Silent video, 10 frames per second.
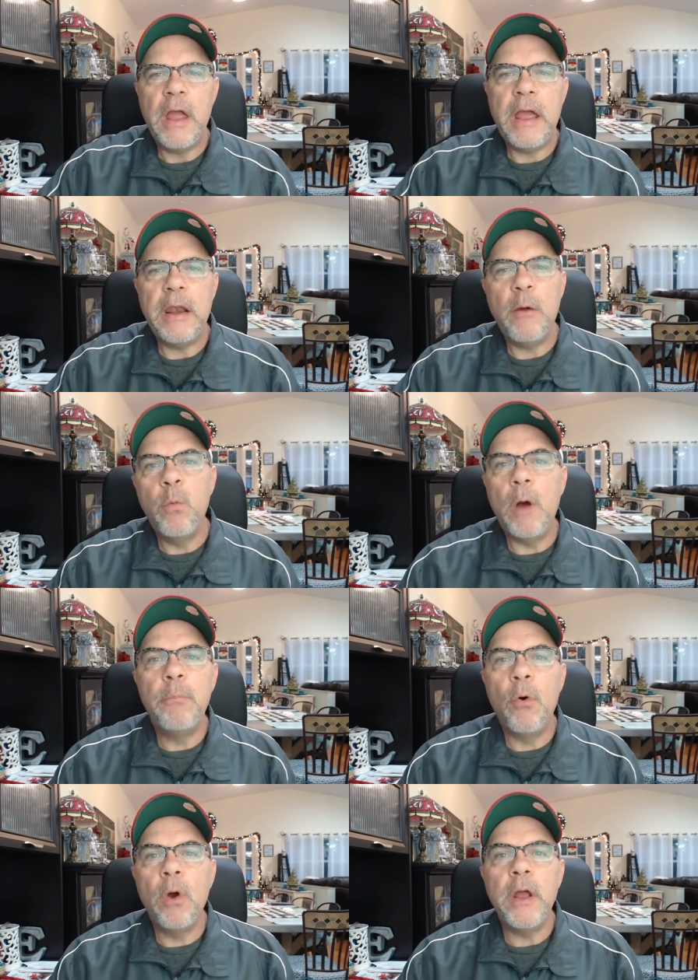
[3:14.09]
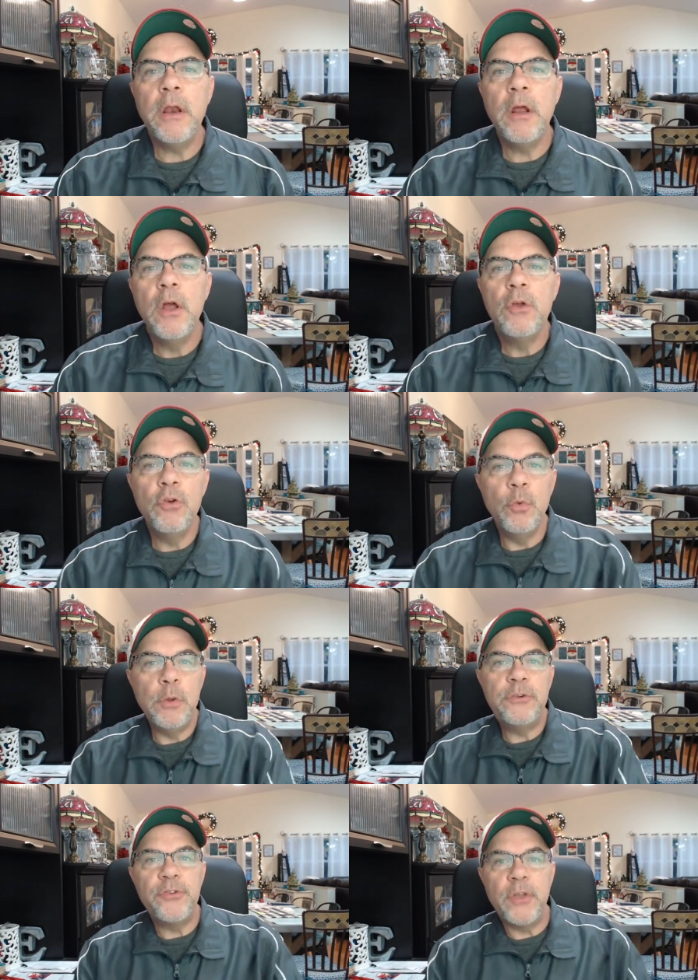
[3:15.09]
And at what point do
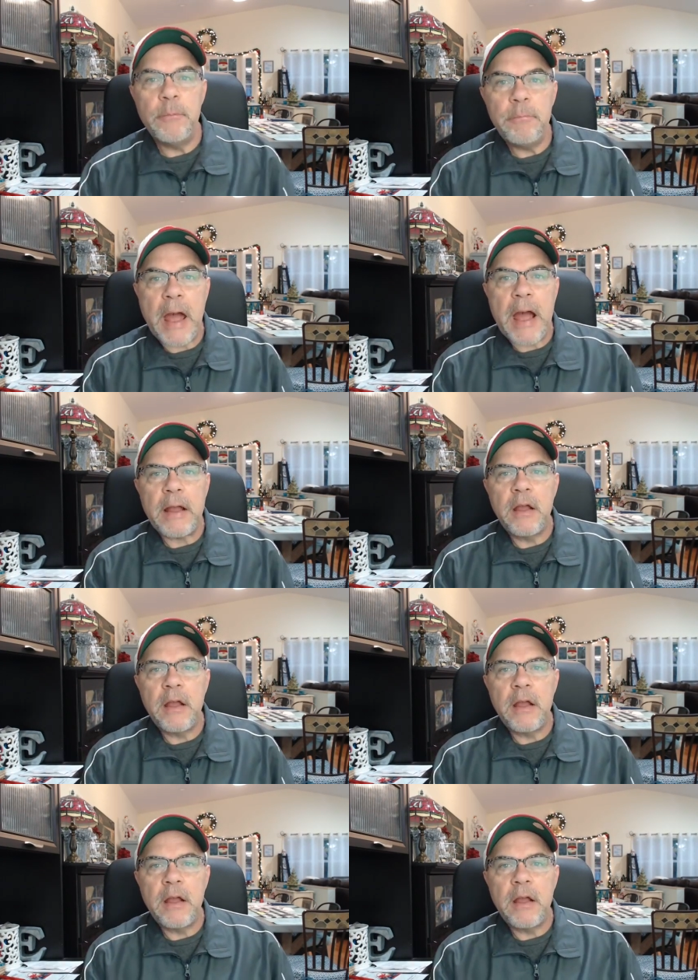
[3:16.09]
we slip back?